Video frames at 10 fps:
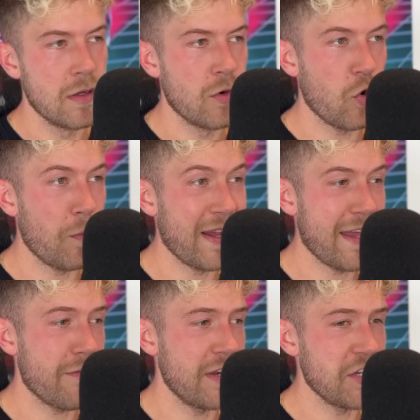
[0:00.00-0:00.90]
Or by
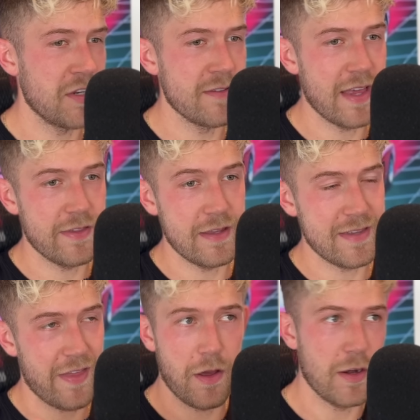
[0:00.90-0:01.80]
definition, is that is
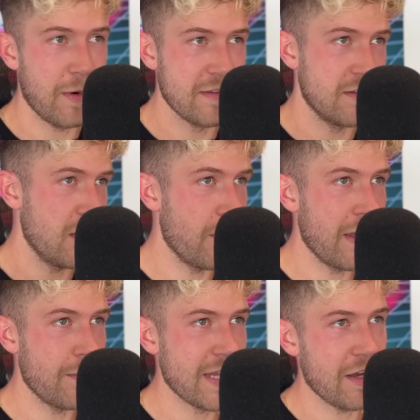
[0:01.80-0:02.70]
that the only way to do
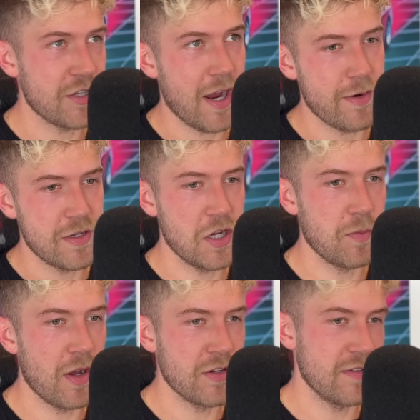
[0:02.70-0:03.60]
it without sharing too
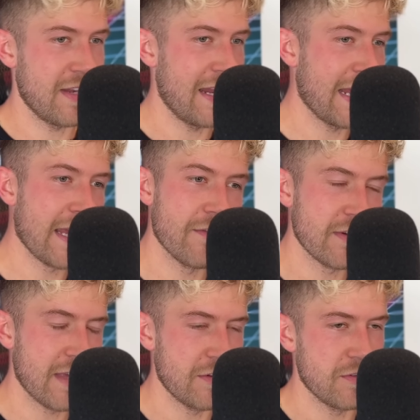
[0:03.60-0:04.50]
much? Is net negative,
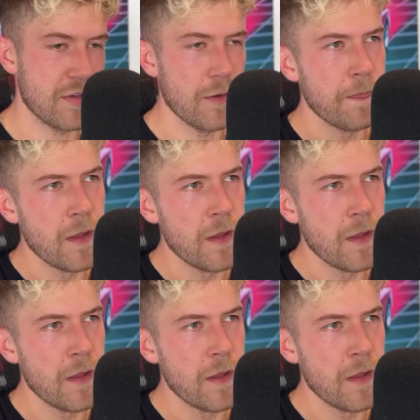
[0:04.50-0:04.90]
etc. So